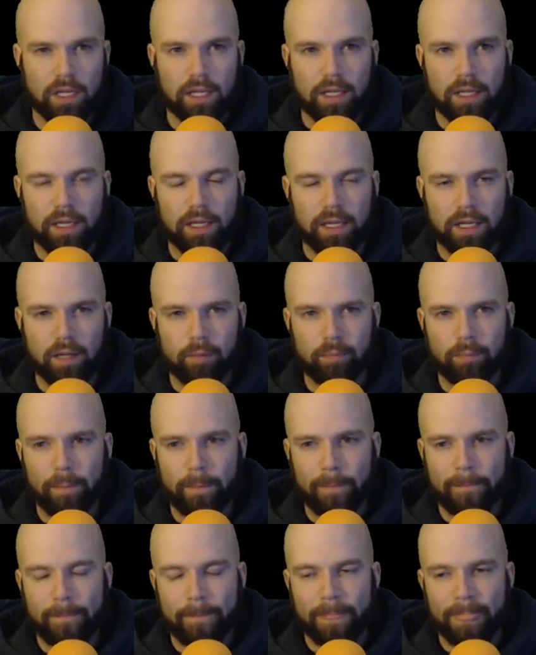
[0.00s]
Um,
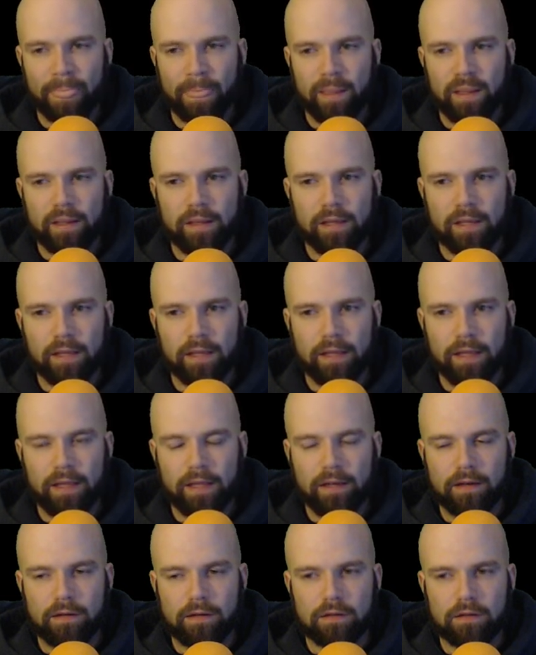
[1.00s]
and